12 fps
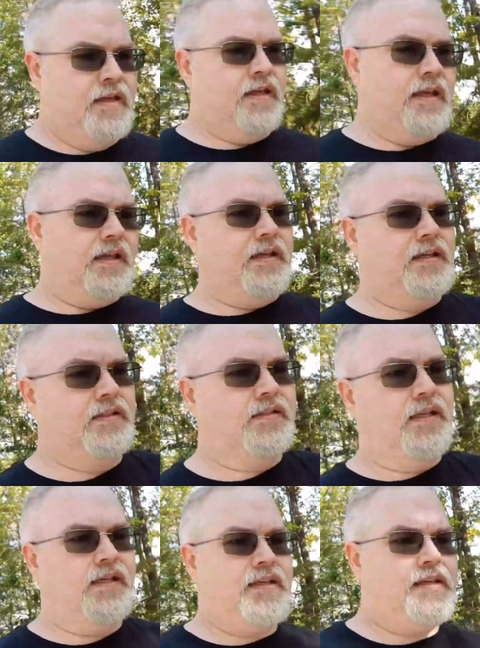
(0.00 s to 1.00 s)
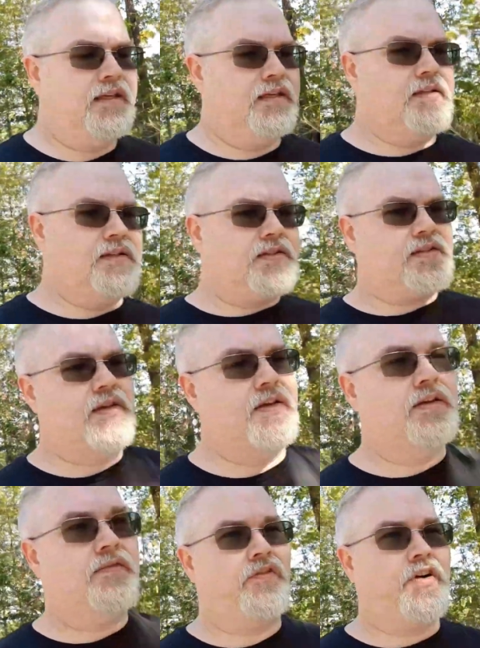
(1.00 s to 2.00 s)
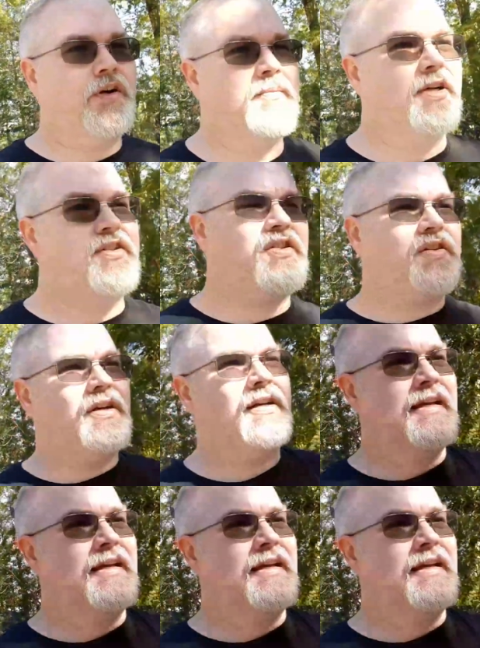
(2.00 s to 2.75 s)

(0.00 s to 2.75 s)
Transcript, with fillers: And he is very much